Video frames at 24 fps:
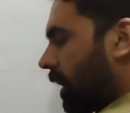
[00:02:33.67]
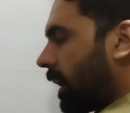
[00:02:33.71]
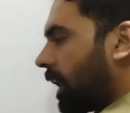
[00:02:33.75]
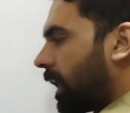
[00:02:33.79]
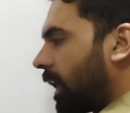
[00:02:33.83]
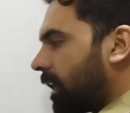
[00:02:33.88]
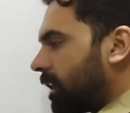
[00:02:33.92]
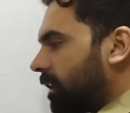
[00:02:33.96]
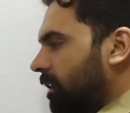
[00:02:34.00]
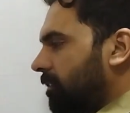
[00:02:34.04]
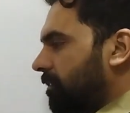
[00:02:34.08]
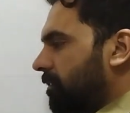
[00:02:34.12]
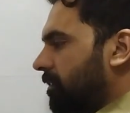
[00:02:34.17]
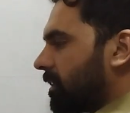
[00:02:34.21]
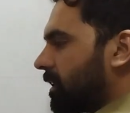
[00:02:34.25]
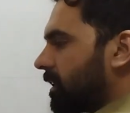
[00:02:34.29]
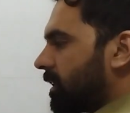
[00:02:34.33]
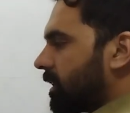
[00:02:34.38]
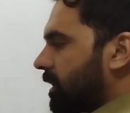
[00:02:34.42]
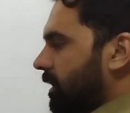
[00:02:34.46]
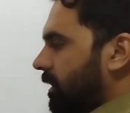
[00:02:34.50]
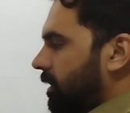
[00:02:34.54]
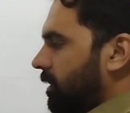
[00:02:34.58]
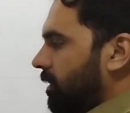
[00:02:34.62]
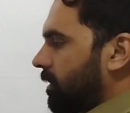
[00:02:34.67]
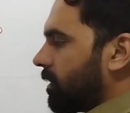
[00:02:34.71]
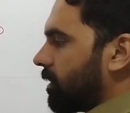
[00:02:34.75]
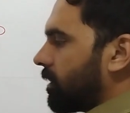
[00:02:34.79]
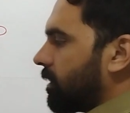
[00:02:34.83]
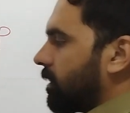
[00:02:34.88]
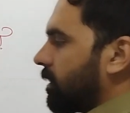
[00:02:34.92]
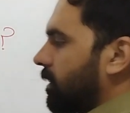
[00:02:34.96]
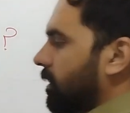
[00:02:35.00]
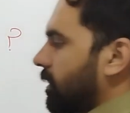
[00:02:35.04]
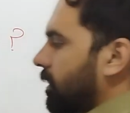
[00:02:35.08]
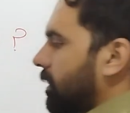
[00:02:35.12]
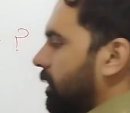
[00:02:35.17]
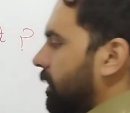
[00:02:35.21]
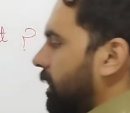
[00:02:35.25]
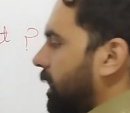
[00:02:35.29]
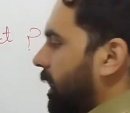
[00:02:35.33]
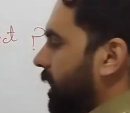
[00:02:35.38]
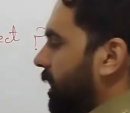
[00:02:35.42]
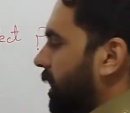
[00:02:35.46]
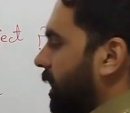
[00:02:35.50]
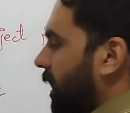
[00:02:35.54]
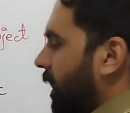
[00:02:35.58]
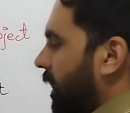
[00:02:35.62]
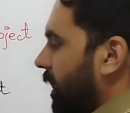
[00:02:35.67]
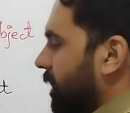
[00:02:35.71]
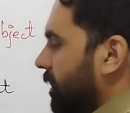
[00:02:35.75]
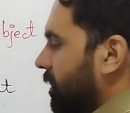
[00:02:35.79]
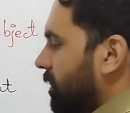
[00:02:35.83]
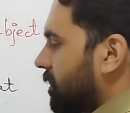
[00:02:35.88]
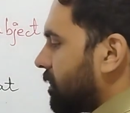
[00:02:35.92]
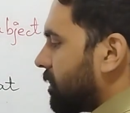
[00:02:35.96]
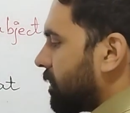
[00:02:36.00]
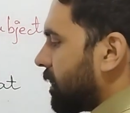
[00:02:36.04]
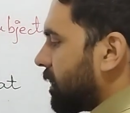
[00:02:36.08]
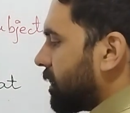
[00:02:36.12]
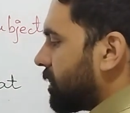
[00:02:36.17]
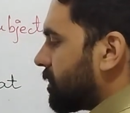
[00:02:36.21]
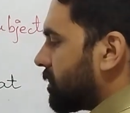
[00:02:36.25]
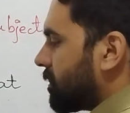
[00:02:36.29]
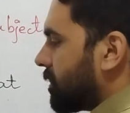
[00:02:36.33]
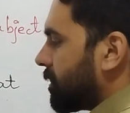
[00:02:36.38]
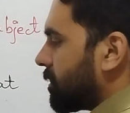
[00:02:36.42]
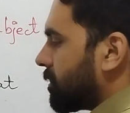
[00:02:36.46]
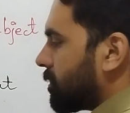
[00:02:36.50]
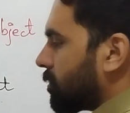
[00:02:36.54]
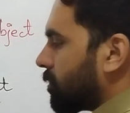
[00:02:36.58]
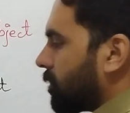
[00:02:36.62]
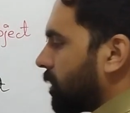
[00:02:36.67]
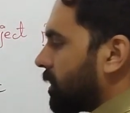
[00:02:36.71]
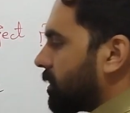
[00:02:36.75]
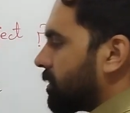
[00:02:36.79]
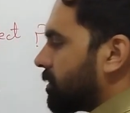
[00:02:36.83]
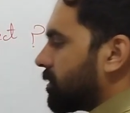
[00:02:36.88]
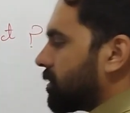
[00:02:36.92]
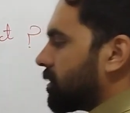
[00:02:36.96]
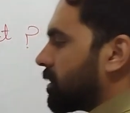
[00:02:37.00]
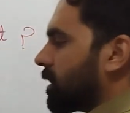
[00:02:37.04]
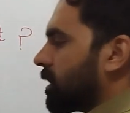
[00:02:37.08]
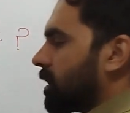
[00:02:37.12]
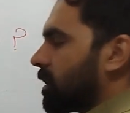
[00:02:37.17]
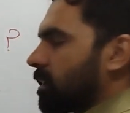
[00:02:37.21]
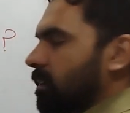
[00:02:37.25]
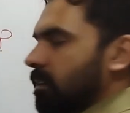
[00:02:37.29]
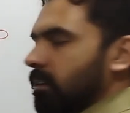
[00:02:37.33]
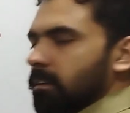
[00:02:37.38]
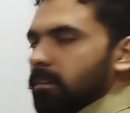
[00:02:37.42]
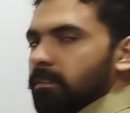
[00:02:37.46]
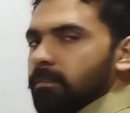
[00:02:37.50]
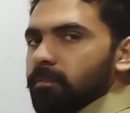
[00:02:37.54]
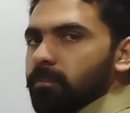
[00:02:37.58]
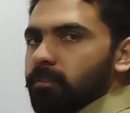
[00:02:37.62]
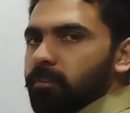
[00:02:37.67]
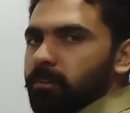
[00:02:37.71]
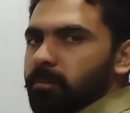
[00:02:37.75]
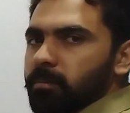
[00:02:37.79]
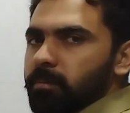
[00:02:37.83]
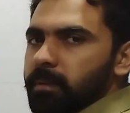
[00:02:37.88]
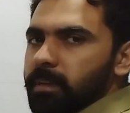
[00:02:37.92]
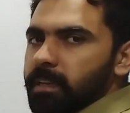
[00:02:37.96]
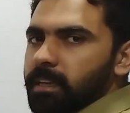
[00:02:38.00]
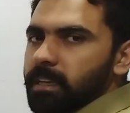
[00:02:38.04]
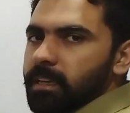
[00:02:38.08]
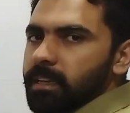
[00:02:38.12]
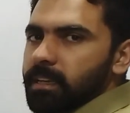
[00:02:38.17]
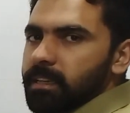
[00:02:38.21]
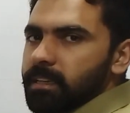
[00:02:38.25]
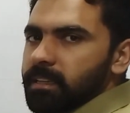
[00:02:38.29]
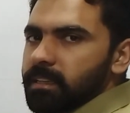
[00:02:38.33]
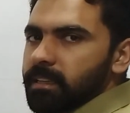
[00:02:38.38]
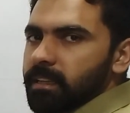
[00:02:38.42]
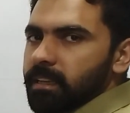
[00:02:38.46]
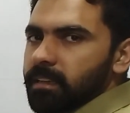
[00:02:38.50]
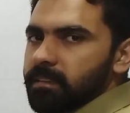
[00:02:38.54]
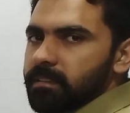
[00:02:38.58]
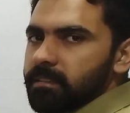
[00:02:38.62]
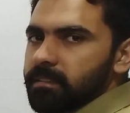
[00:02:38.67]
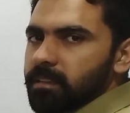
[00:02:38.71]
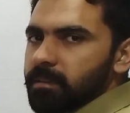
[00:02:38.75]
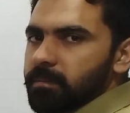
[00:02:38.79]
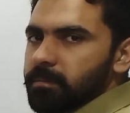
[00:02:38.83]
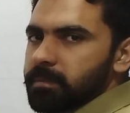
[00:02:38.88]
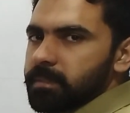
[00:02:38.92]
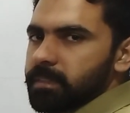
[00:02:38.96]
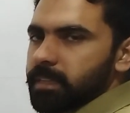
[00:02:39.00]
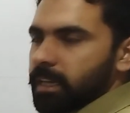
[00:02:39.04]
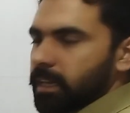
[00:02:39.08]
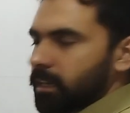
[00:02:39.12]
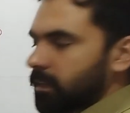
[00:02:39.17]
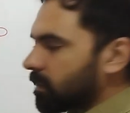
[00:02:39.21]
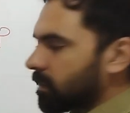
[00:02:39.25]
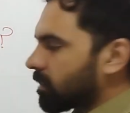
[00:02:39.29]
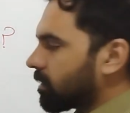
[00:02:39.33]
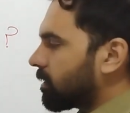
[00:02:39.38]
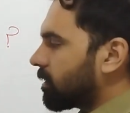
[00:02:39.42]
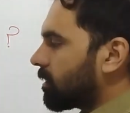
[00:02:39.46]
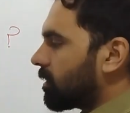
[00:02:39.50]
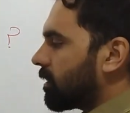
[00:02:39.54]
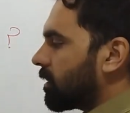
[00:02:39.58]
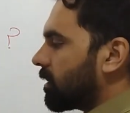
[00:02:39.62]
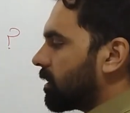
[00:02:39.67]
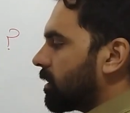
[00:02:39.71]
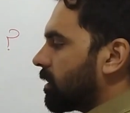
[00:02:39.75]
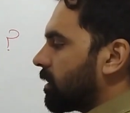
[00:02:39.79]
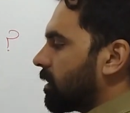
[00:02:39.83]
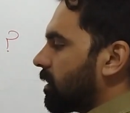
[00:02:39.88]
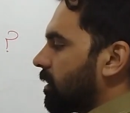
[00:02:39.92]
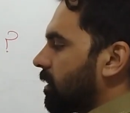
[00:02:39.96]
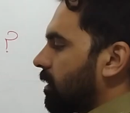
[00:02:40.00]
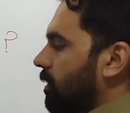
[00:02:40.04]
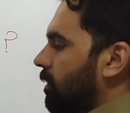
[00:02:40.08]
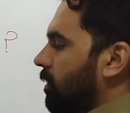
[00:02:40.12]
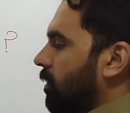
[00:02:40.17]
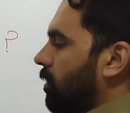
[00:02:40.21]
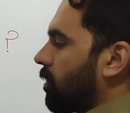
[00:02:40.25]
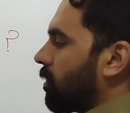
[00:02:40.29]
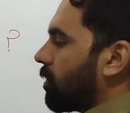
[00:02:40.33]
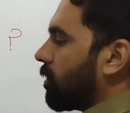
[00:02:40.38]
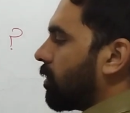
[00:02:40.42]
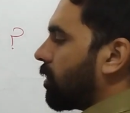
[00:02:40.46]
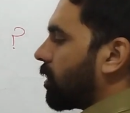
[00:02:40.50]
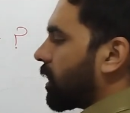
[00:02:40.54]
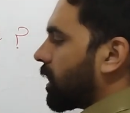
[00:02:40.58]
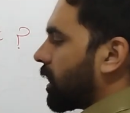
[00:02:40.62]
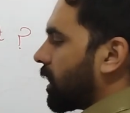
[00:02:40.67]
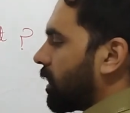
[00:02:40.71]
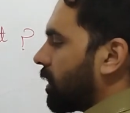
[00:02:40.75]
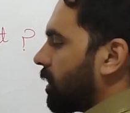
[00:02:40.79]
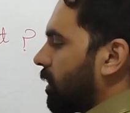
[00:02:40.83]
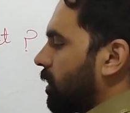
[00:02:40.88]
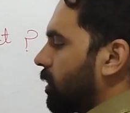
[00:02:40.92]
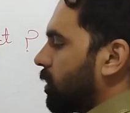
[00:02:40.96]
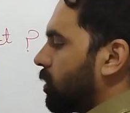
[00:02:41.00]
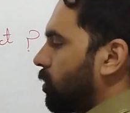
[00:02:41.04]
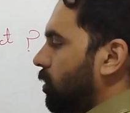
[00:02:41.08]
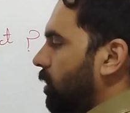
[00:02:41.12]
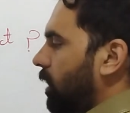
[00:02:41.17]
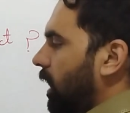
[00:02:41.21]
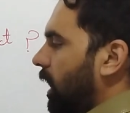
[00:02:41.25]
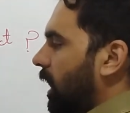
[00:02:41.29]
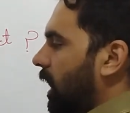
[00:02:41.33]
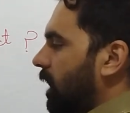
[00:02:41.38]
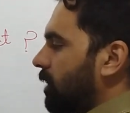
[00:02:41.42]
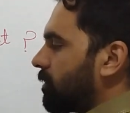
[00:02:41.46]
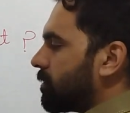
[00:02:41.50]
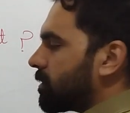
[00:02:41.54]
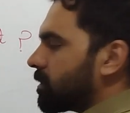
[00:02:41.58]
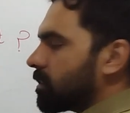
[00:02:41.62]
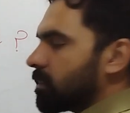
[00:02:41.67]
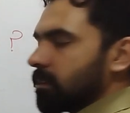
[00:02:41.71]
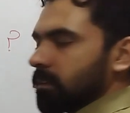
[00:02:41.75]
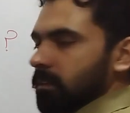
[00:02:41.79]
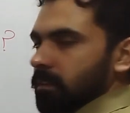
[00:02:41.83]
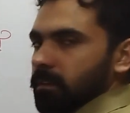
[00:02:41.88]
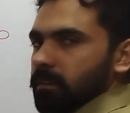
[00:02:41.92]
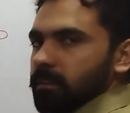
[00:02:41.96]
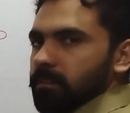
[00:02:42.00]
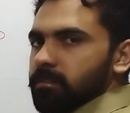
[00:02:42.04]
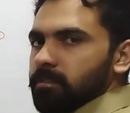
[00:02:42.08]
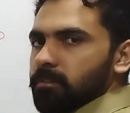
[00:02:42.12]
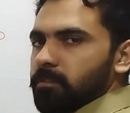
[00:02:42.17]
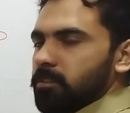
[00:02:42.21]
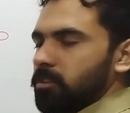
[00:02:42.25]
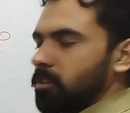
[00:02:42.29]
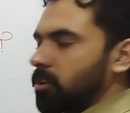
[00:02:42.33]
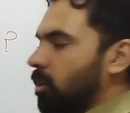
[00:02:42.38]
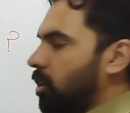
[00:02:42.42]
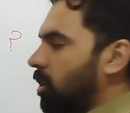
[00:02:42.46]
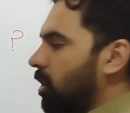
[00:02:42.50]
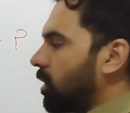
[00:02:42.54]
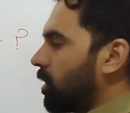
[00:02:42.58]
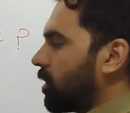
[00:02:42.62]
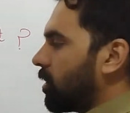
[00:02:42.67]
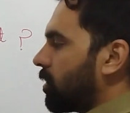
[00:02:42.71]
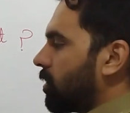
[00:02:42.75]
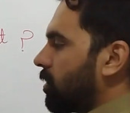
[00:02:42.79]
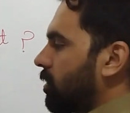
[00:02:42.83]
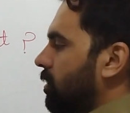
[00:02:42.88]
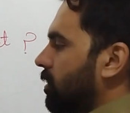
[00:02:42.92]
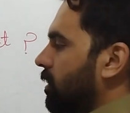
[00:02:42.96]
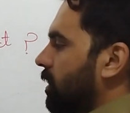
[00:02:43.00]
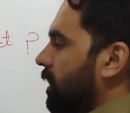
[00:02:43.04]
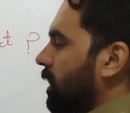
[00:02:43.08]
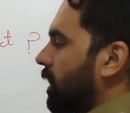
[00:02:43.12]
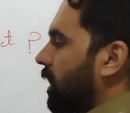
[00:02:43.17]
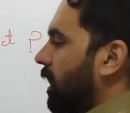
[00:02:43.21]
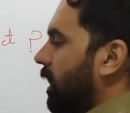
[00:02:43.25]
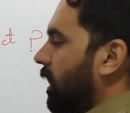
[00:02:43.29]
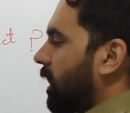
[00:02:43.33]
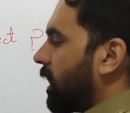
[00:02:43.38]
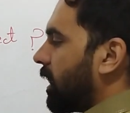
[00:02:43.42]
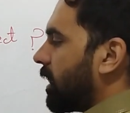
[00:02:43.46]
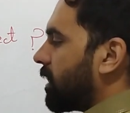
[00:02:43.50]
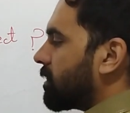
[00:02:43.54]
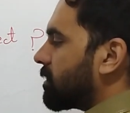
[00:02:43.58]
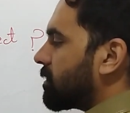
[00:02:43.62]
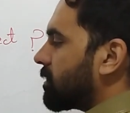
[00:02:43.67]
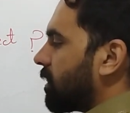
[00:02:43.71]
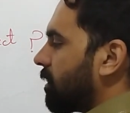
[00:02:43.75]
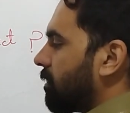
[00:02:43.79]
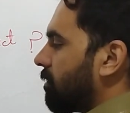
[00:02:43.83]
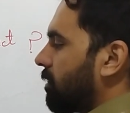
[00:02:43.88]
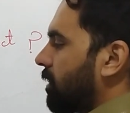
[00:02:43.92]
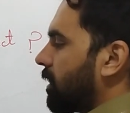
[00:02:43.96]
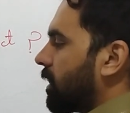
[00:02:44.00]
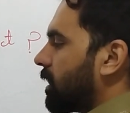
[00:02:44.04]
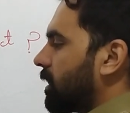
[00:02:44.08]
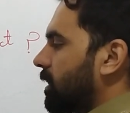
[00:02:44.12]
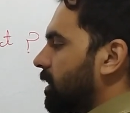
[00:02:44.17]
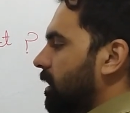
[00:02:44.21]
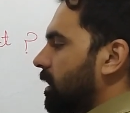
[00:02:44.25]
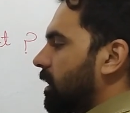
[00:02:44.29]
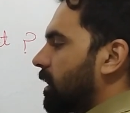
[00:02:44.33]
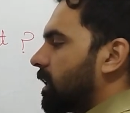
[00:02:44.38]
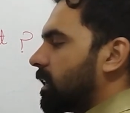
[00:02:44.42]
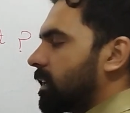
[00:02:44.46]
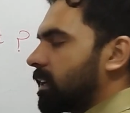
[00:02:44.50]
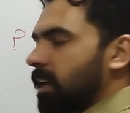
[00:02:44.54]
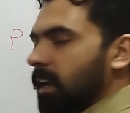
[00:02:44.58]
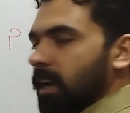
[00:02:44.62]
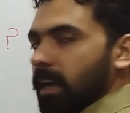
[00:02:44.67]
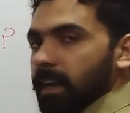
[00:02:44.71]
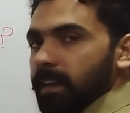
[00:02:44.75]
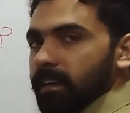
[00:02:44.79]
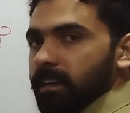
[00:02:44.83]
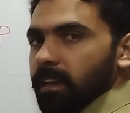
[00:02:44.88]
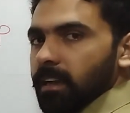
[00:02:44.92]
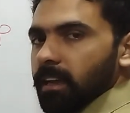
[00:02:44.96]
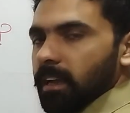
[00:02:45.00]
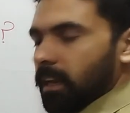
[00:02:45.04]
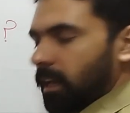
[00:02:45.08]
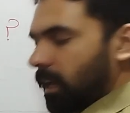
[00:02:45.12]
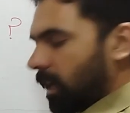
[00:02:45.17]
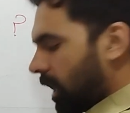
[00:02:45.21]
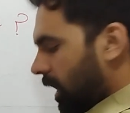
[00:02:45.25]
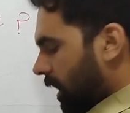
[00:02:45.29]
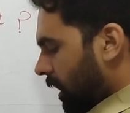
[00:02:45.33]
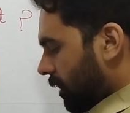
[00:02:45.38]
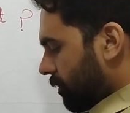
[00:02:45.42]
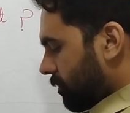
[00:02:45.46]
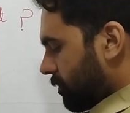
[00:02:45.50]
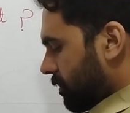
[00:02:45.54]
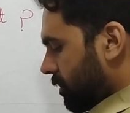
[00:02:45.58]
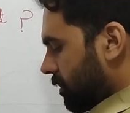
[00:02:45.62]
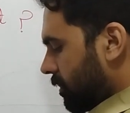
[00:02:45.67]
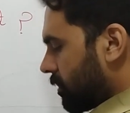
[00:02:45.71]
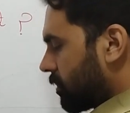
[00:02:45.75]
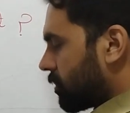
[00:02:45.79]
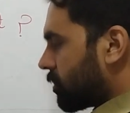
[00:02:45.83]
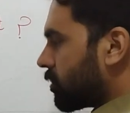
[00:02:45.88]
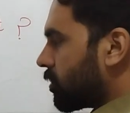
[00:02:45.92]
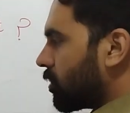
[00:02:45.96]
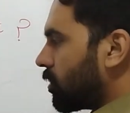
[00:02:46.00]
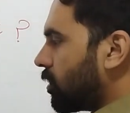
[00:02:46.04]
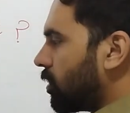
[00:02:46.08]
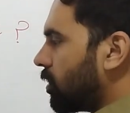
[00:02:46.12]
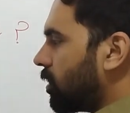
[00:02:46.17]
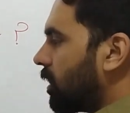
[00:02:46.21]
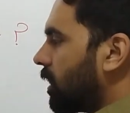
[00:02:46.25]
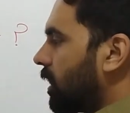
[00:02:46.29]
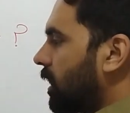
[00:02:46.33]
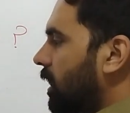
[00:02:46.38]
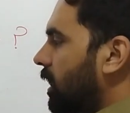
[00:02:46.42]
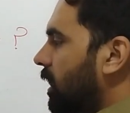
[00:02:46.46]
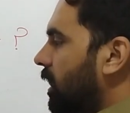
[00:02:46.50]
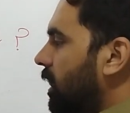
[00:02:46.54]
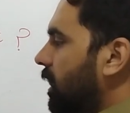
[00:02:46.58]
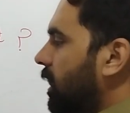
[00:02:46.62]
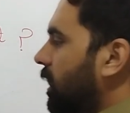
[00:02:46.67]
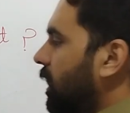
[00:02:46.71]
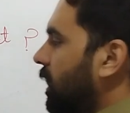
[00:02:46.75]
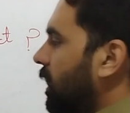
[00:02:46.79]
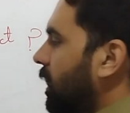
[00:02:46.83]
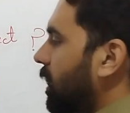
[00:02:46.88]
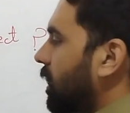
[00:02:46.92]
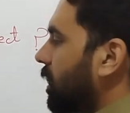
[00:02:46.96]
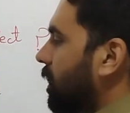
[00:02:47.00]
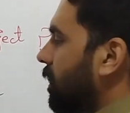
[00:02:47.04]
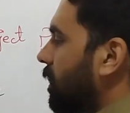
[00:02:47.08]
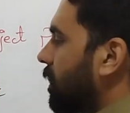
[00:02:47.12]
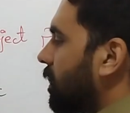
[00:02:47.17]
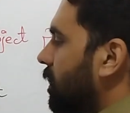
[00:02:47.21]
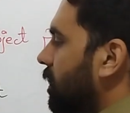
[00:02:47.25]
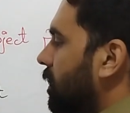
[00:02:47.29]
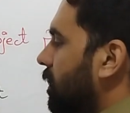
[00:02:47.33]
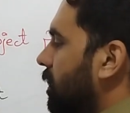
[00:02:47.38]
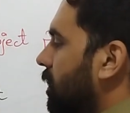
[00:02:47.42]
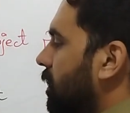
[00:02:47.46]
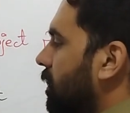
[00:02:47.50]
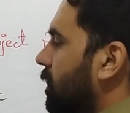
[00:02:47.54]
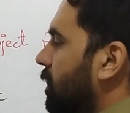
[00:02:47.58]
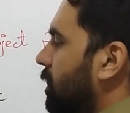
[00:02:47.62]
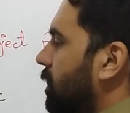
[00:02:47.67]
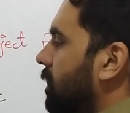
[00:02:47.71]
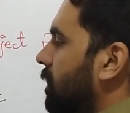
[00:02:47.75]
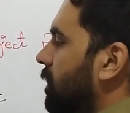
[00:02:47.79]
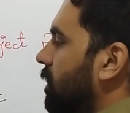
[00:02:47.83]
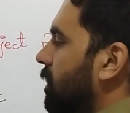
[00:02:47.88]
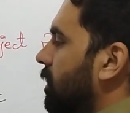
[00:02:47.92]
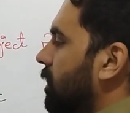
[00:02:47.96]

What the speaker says: Any word that answers this question would be the subject. Oh, okay. Who laughs? So we all know he is the one that laughs. So he